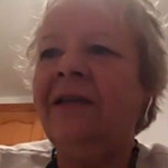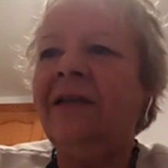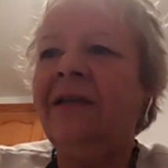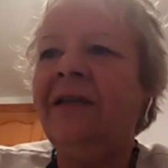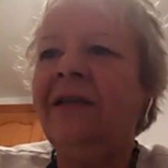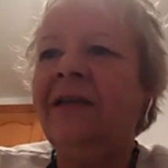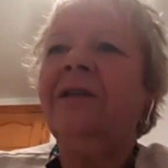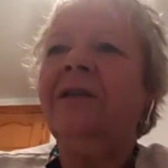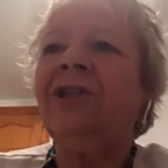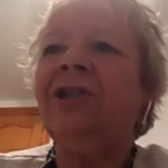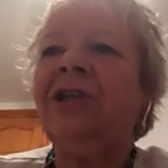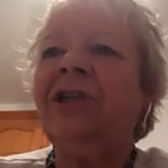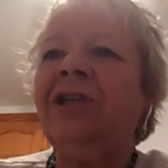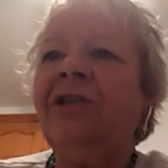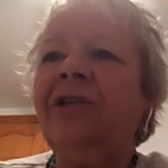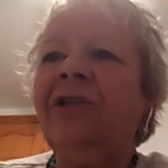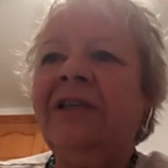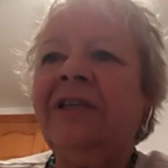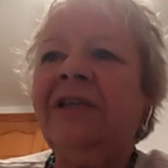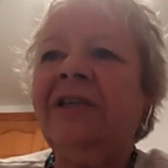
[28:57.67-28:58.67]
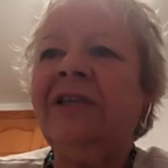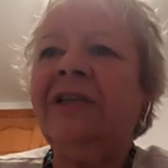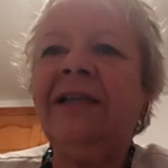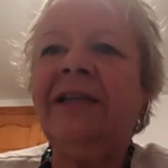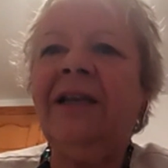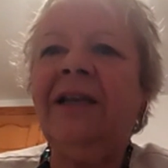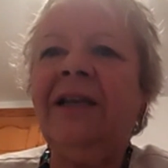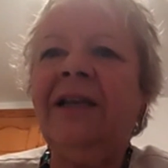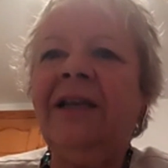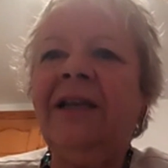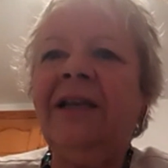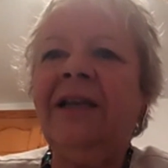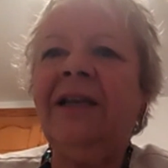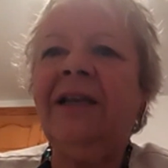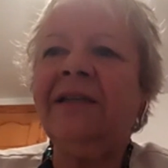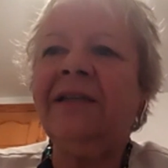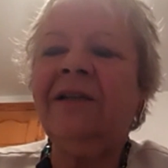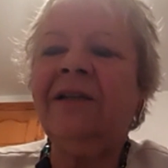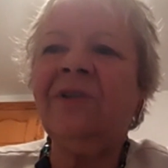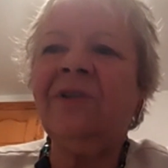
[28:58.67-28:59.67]
She recently lost a pet,
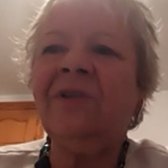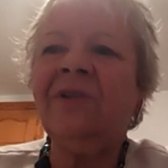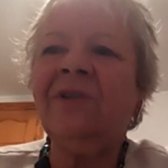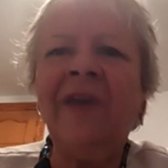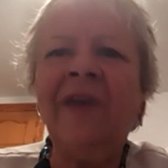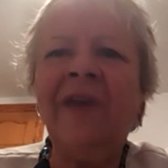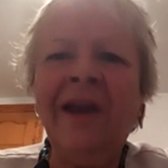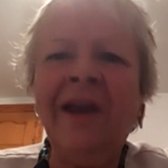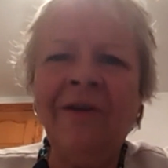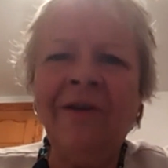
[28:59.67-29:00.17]
and it was very,